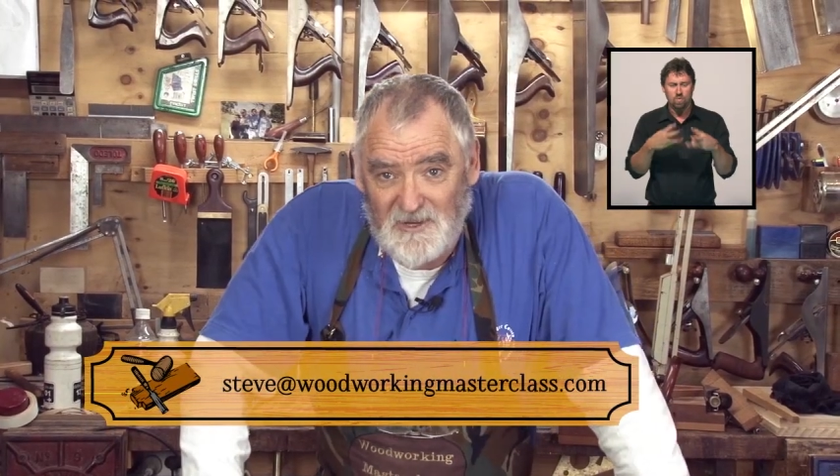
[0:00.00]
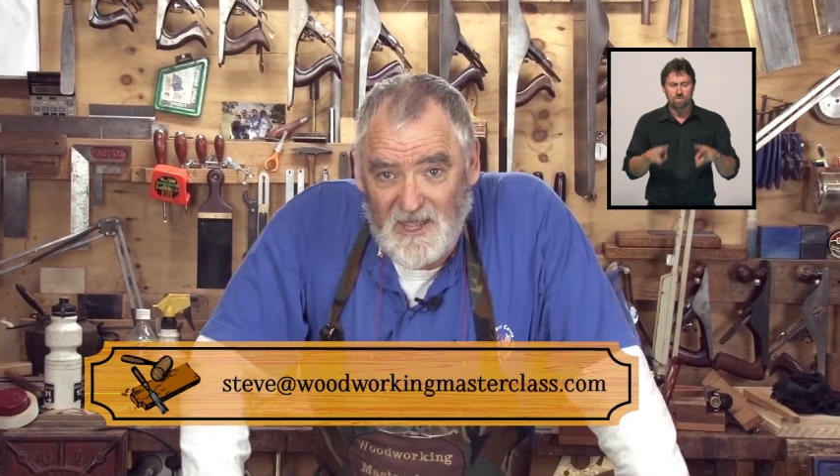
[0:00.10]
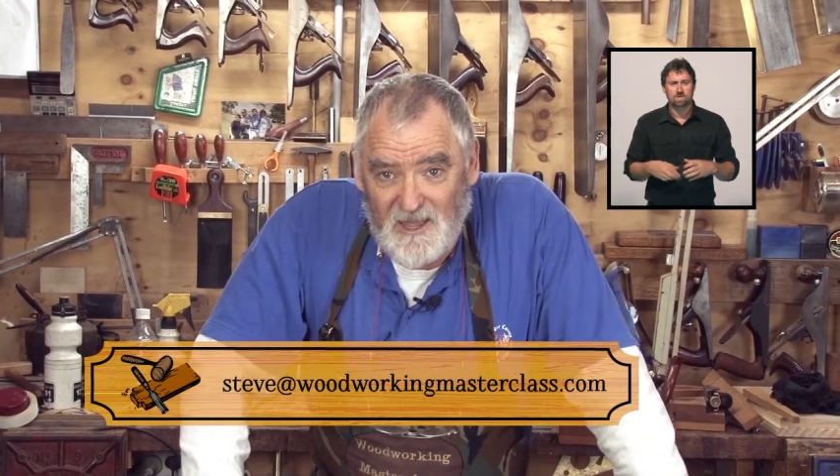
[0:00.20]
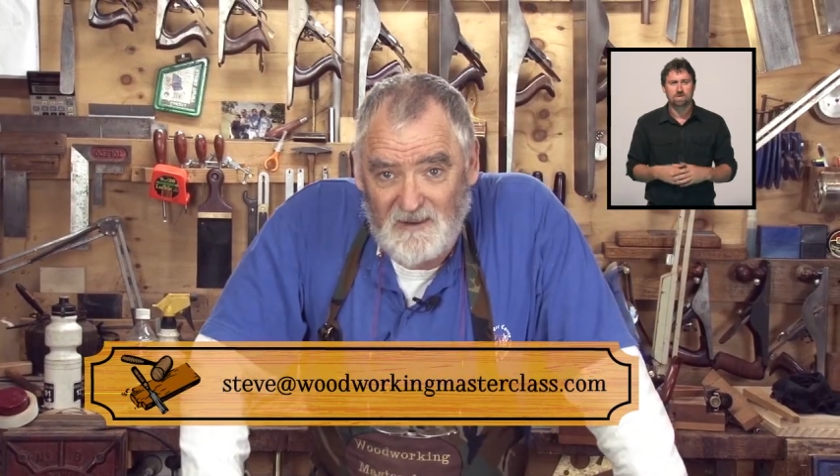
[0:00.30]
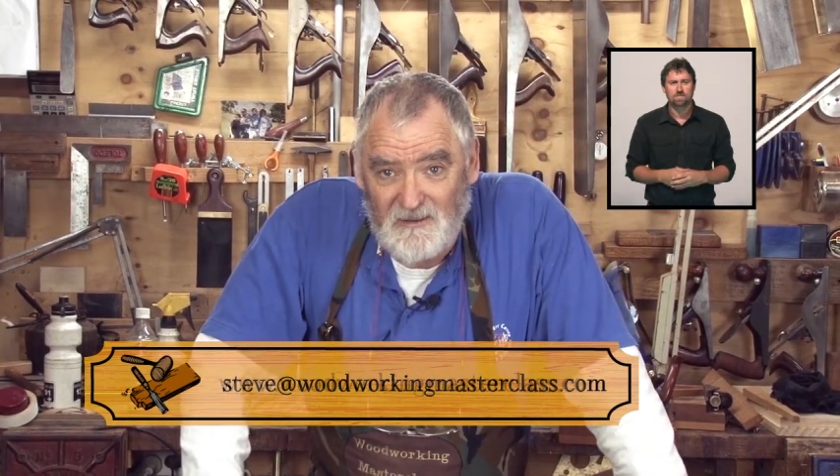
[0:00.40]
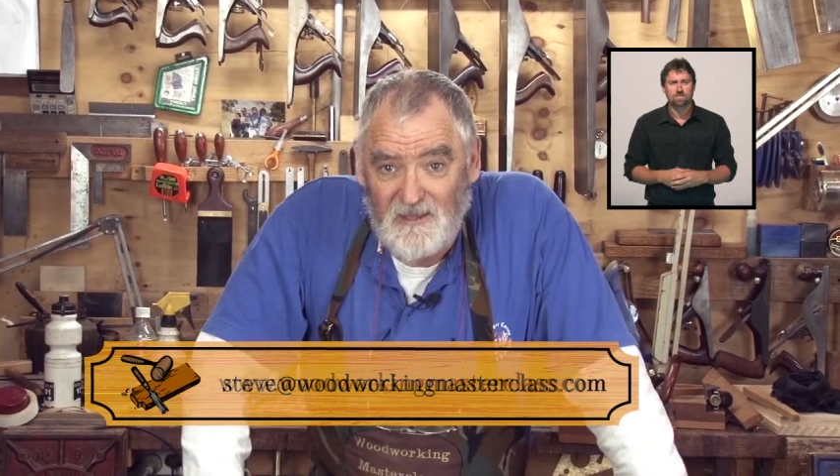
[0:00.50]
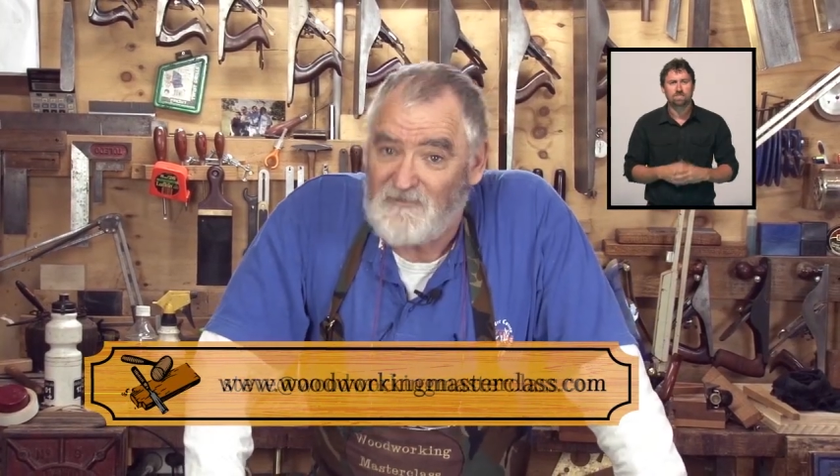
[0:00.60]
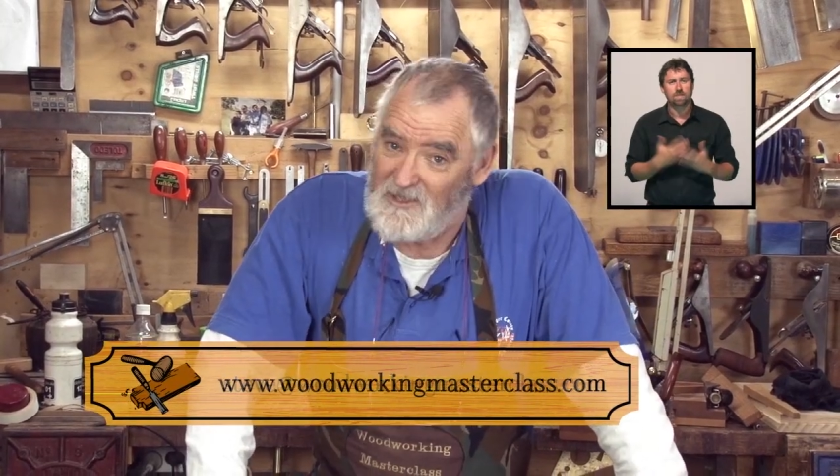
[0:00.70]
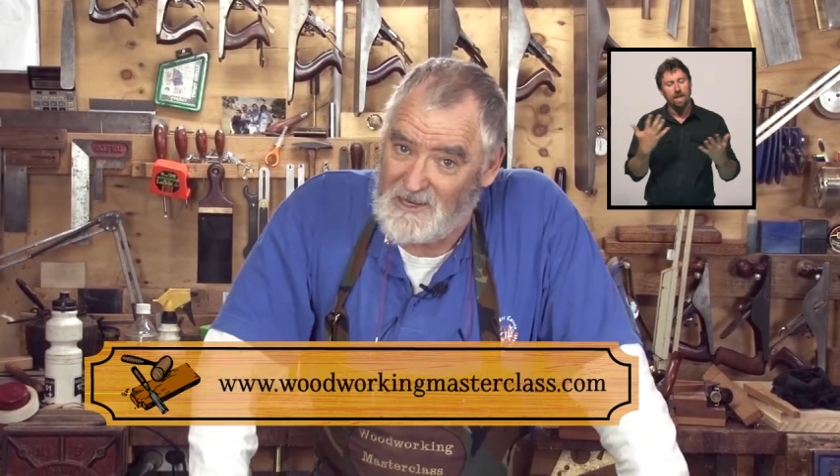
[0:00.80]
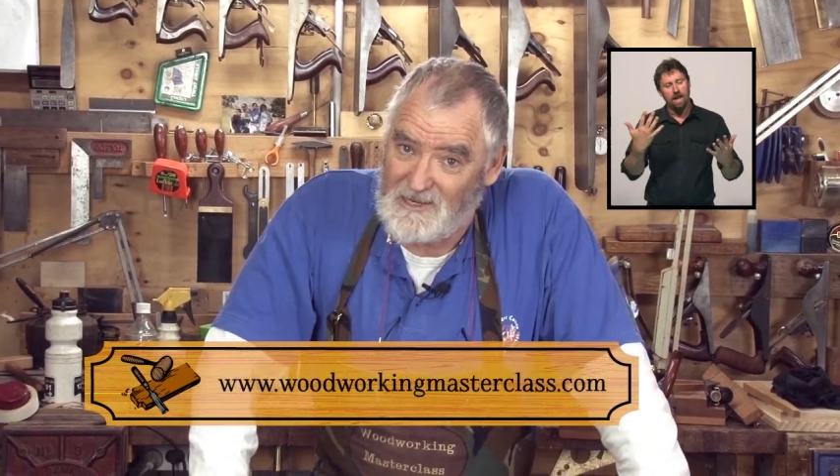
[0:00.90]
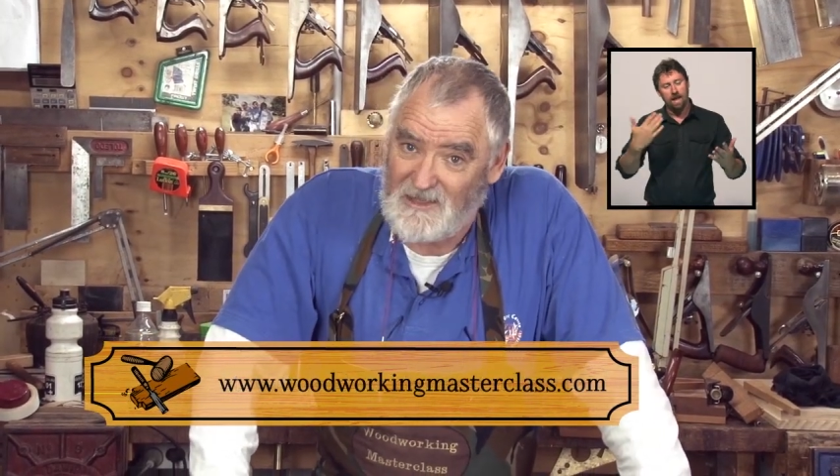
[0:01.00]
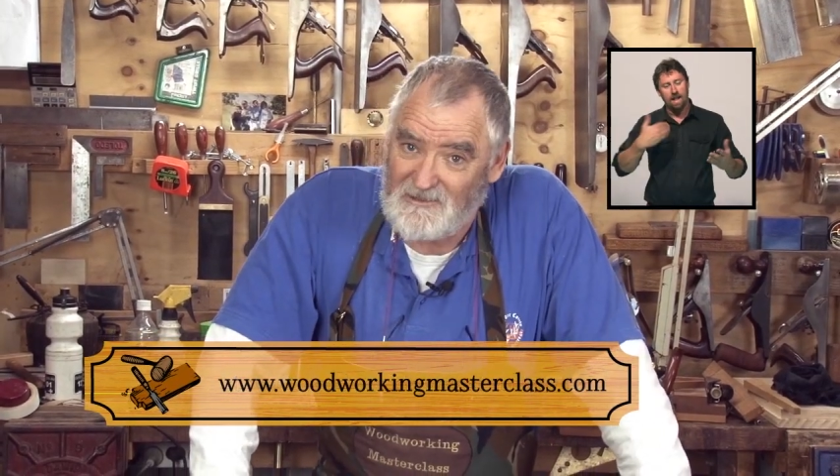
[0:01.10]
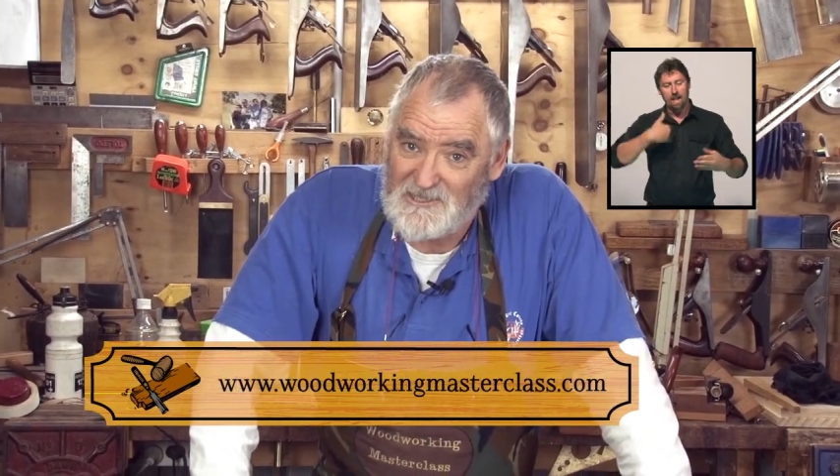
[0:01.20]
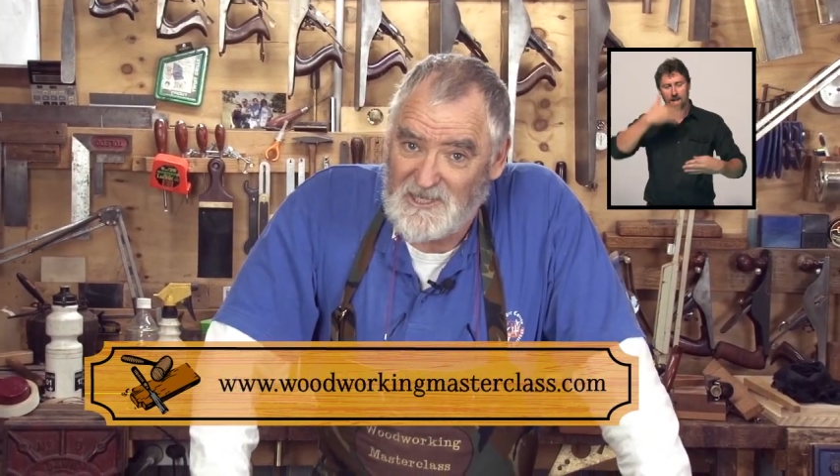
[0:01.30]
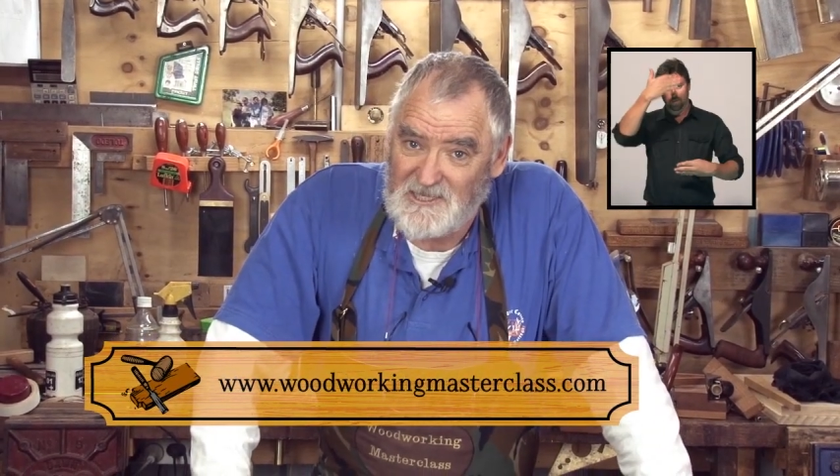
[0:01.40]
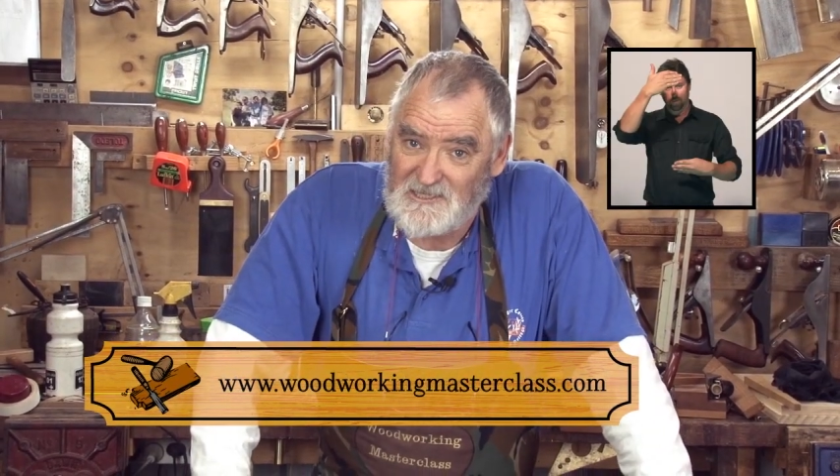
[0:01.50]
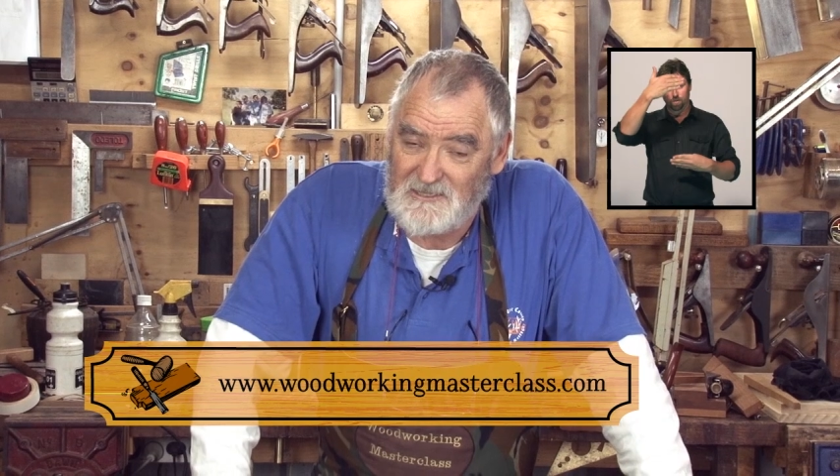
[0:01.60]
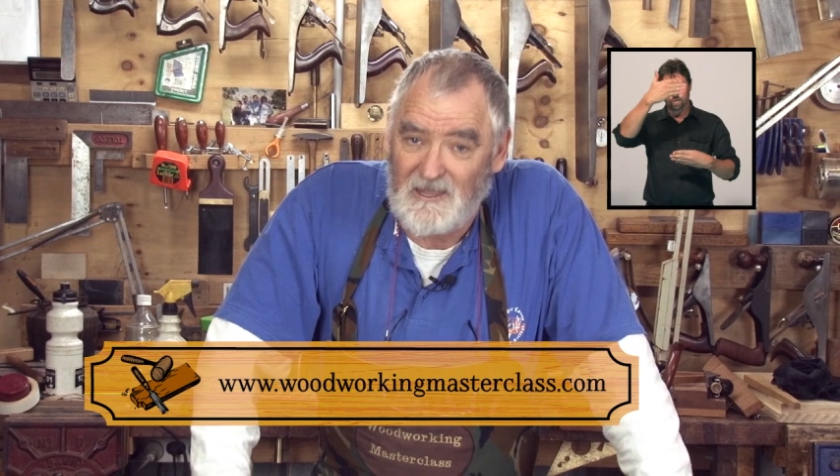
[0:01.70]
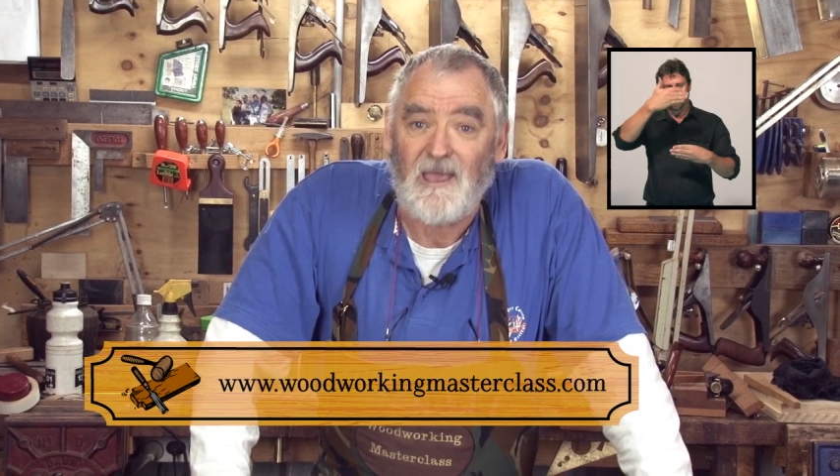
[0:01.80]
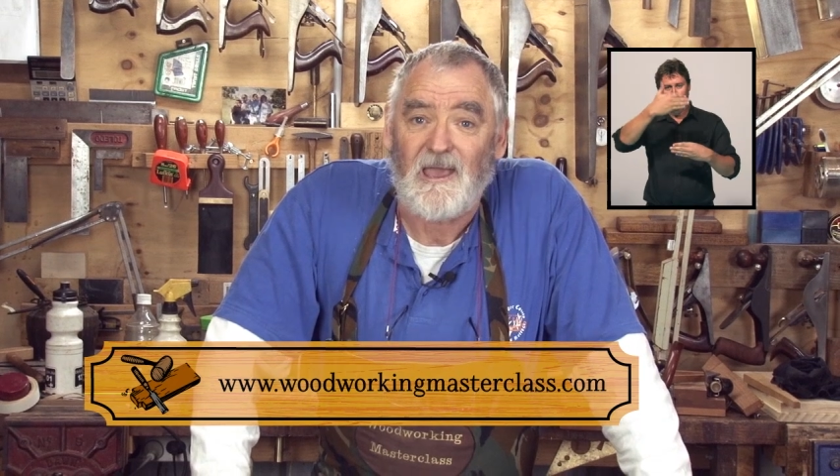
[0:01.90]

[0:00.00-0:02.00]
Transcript: down for yet another season